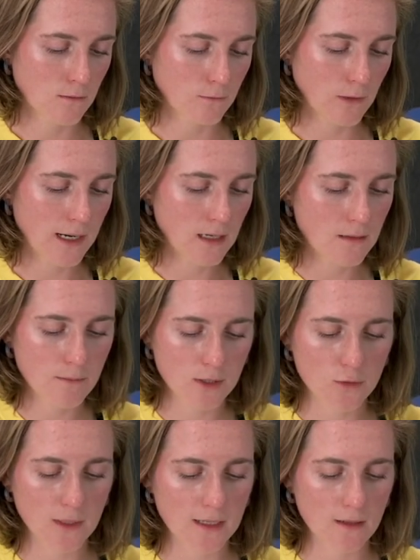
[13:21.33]
right in
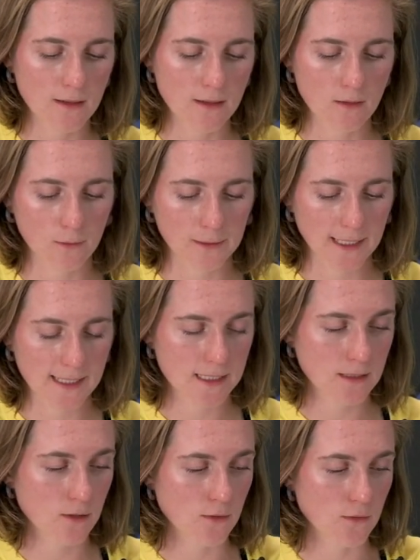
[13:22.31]
between where I
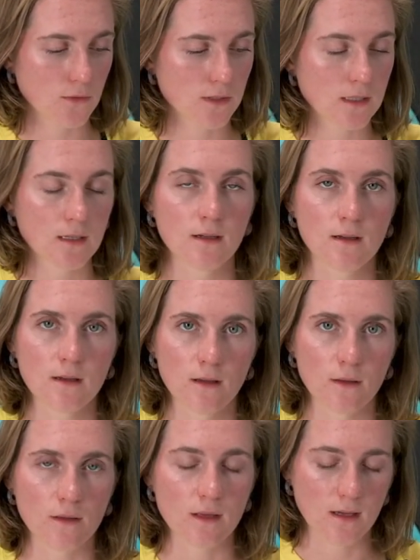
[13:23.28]
used
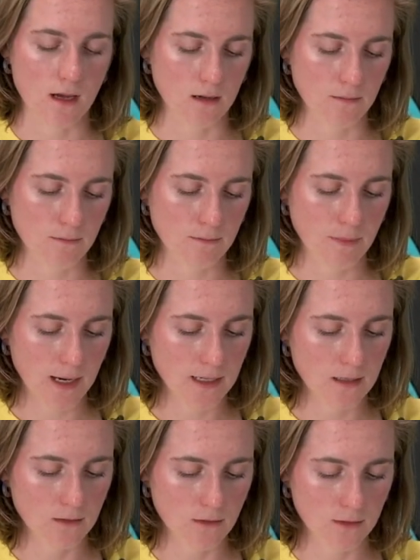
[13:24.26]
the pine
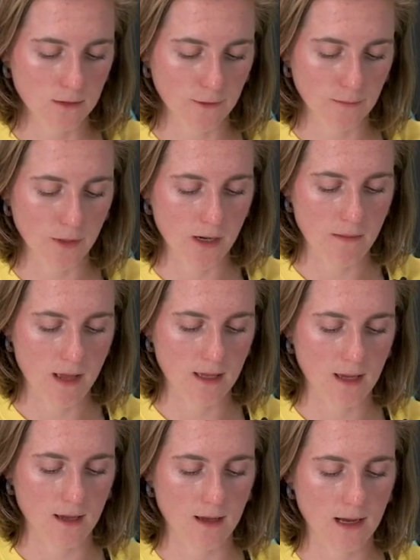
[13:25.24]
needles for
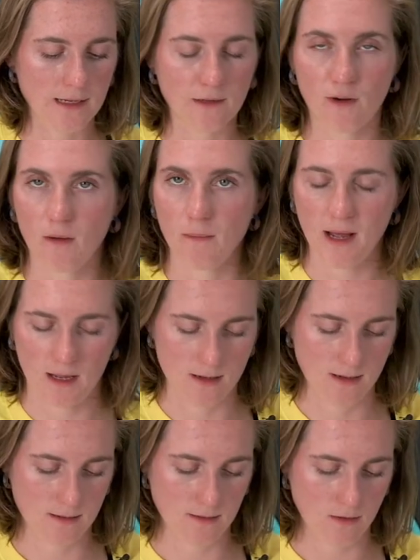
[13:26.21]
printmaking, kind of on
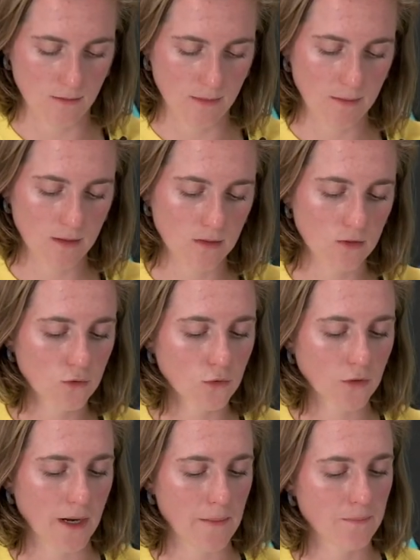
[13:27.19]
my piece of
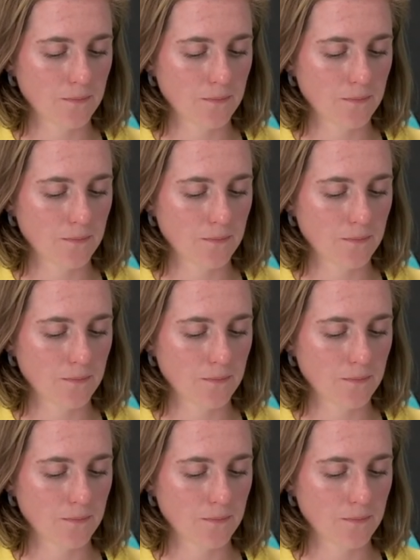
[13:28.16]
jewelry.